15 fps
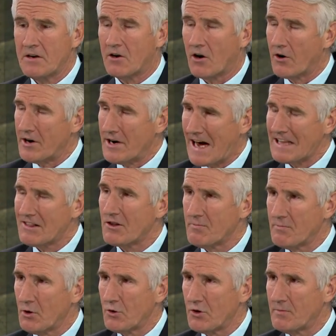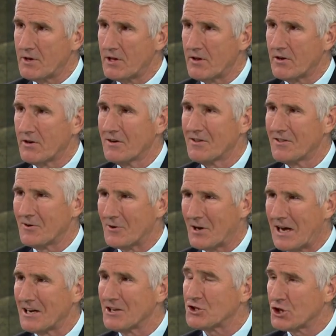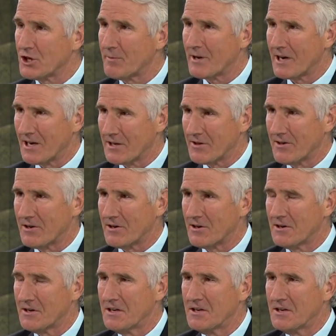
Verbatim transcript: are not supposed to be there. They're not legitimately there.